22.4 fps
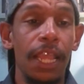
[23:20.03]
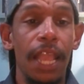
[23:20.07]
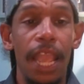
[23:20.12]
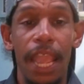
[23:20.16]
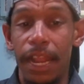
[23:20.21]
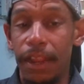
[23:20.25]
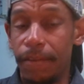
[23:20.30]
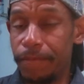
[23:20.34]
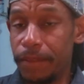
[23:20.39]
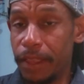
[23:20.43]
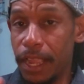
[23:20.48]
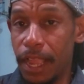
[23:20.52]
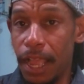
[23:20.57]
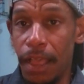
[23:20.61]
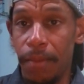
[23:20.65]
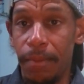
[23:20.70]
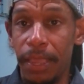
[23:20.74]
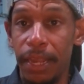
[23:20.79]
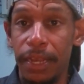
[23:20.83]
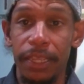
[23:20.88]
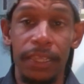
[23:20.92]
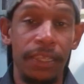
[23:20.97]
And if the
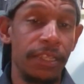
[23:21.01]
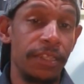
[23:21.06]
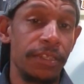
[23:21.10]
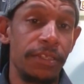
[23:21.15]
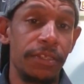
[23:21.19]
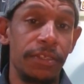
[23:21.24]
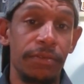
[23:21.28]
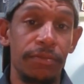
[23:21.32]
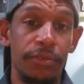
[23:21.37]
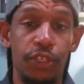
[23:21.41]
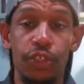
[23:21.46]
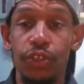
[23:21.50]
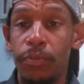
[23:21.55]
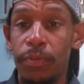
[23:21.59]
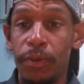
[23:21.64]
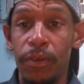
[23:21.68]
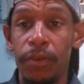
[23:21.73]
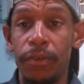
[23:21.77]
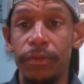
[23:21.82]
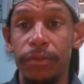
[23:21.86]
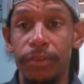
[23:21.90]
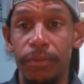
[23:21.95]
comment is
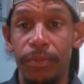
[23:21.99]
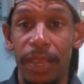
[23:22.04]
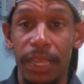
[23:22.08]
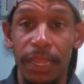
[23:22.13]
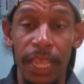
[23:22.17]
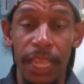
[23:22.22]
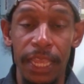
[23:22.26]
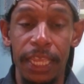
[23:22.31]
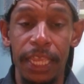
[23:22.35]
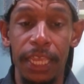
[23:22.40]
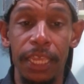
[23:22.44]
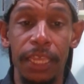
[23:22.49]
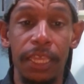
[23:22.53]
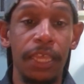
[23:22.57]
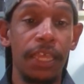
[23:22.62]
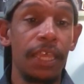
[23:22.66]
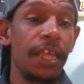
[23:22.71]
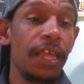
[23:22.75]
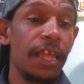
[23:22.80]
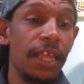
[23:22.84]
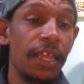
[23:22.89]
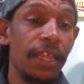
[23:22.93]
suitable to my liking,
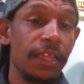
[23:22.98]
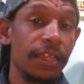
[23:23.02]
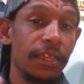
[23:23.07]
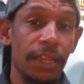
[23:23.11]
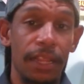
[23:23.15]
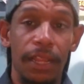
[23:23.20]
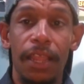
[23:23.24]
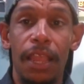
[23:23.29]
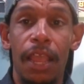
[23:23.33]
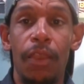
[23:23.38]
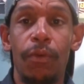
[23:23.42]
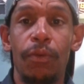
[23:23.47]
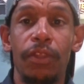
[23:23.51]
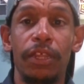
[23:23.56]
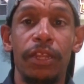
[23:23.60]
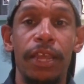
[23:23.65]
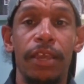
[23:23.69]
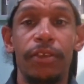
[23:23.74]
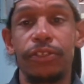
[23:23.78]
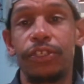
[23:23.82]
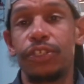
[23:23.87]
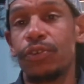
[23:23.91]
I will
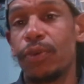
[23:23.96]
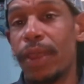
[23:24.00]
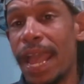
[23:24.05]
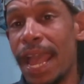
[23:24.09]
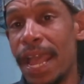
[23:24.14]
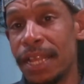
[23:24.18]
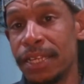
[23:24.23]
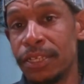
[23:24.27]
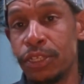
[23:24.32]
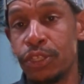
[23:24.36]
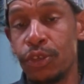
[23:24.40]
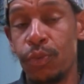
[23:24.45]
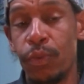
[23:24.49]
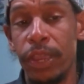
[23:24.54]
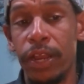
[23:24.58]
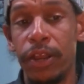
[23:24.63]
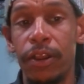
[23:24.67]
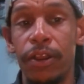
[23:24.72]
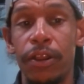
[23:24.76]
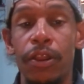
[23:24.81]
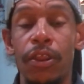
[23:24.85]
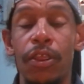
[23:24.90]
announce you as the
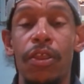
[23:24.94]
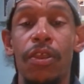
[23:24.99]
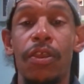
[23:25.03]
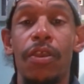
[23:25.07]
winner